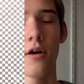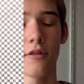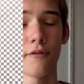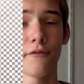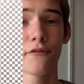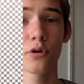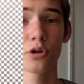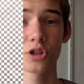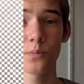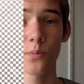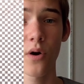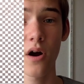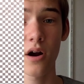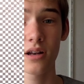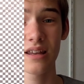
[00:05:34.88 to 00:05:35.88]
the first
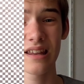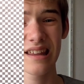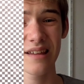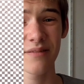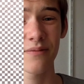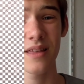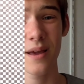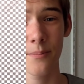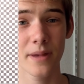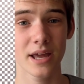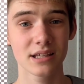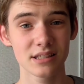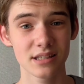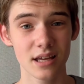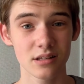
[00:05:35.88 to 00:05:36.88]
part, if that
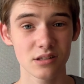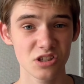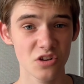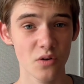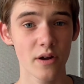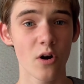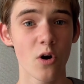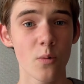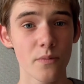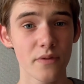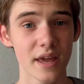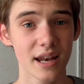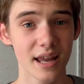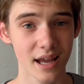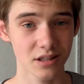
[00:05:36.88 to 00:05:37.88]
makes sense. So I hope
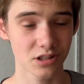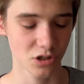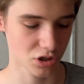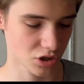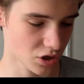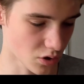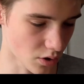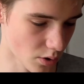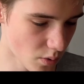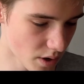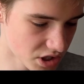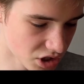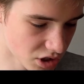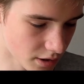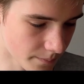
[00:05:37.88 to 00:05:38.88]
that answers your
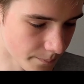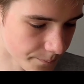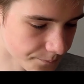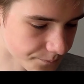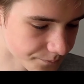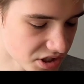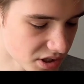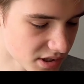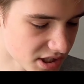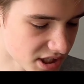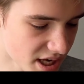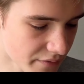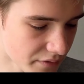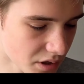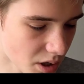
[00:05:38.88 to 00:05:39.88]
question. Question
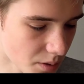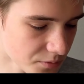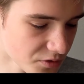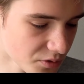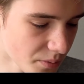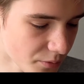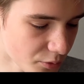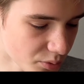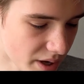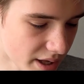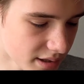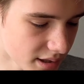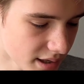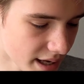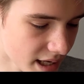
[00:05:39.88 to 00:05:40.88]
7 comes from
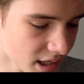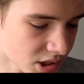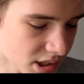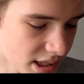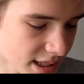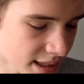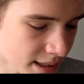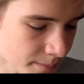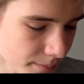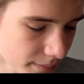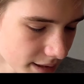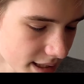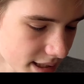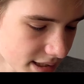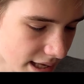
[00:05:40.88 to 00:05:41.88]
Render HD.
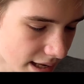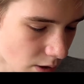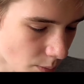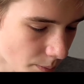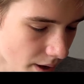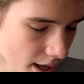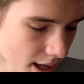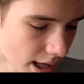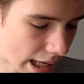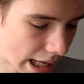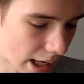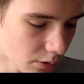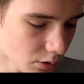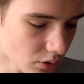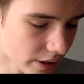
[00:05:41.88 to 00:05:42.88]
Please help.
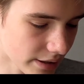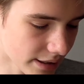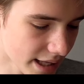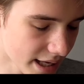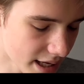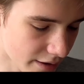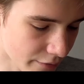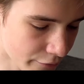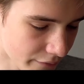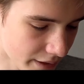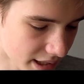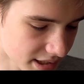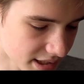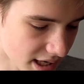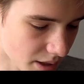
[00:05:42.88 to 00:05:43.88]
How do I link
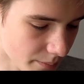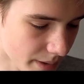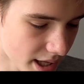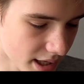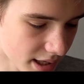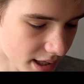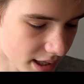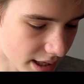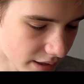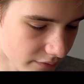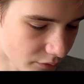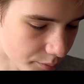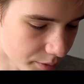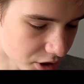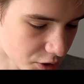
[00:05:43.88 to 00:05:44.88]
effects that I make in
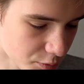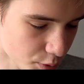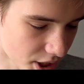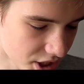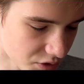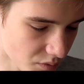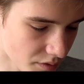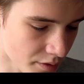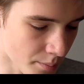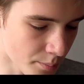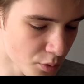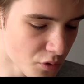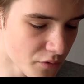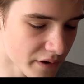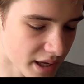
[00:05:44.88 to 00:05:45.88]
Hitfilm Express with a
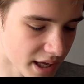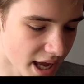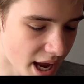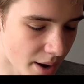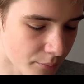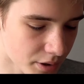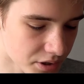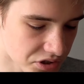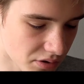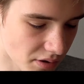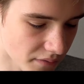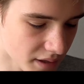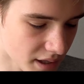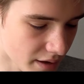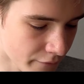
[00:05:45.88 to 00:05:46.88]
moving camera so
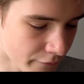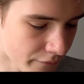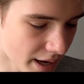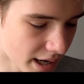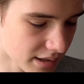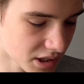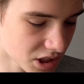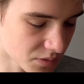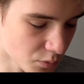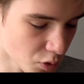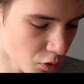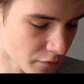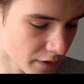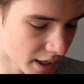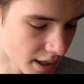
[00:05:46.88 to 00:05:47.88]
that the effect is
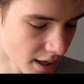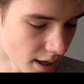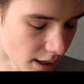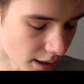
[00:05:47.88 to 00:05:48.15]
moving